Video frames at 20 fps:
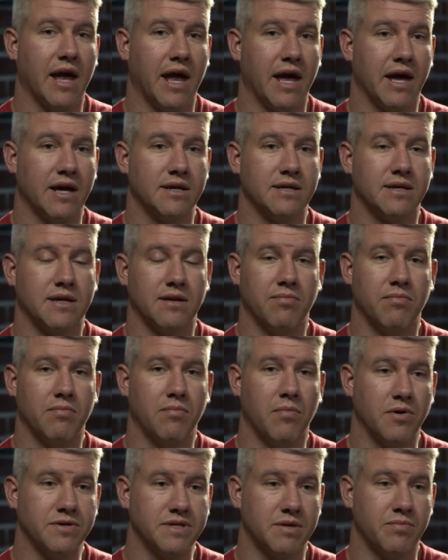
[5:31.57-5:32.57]
And
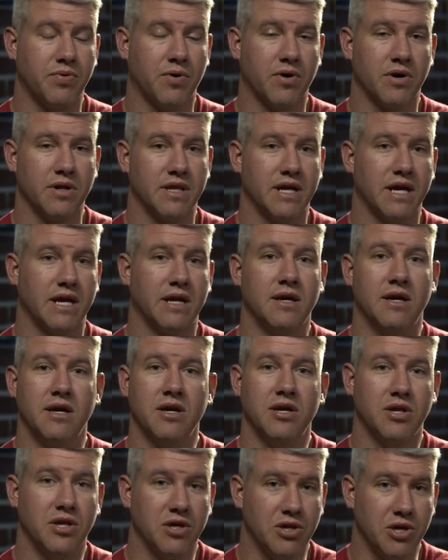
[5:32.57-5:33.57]
most importantly,
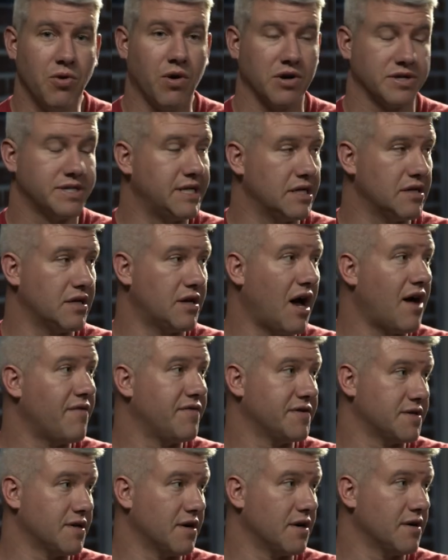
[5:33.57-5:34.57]
you are still an
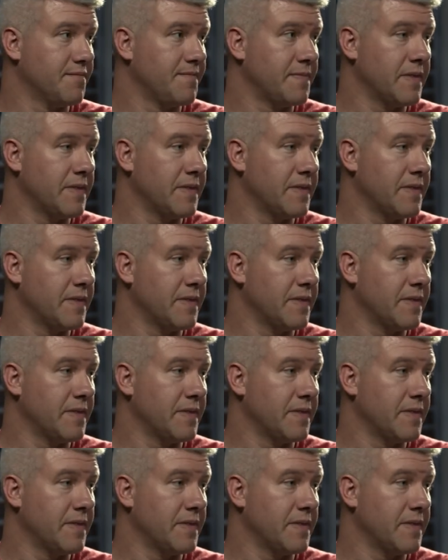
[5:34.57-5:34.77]
officer.